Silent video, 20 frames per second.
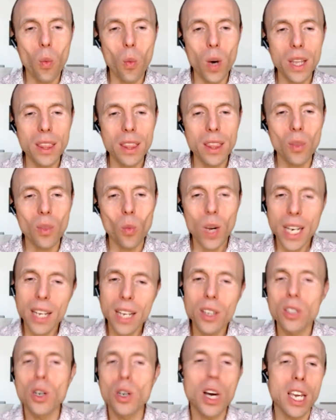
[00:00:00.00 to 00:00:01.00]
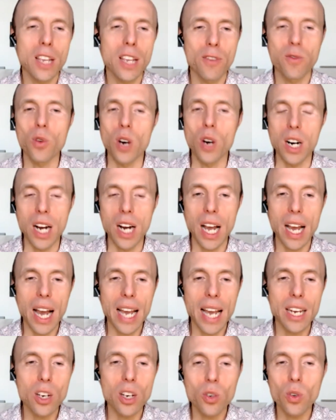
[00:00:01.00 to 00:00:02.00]
what what are you looking for?
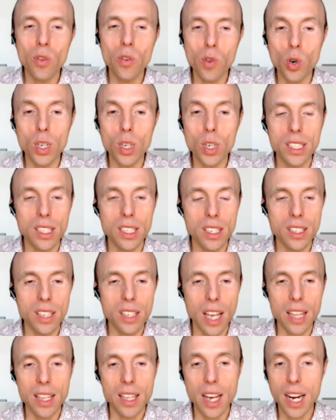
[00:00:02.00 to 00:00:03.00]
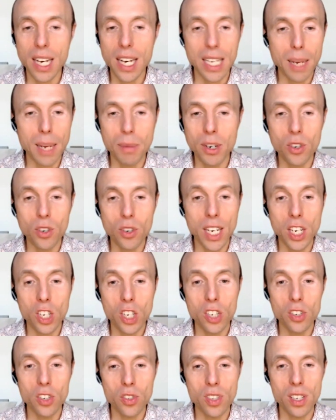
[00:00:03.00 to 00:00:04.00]
I, I know, of course, yeah. there's the academic
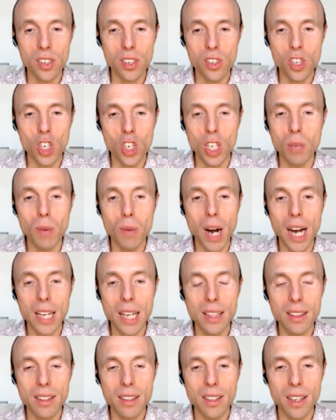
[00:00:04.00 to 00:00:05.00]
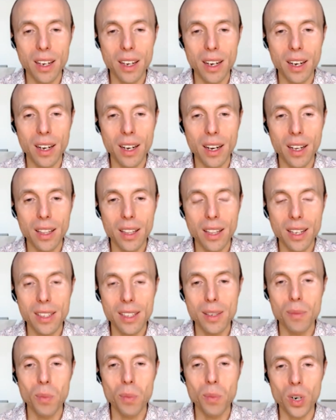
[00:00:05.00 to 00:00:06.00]
credentials, there's the GMAT, uh,
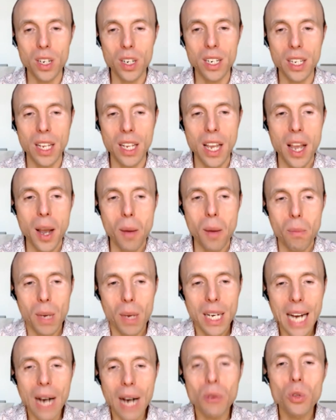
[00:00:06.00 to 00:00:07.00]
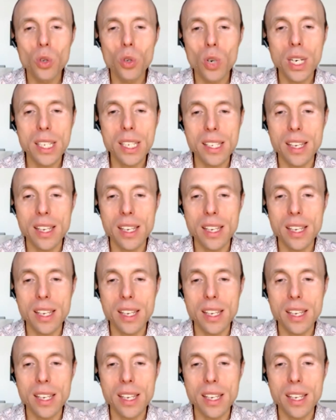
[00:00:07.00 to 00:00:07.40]
that's important. But how do you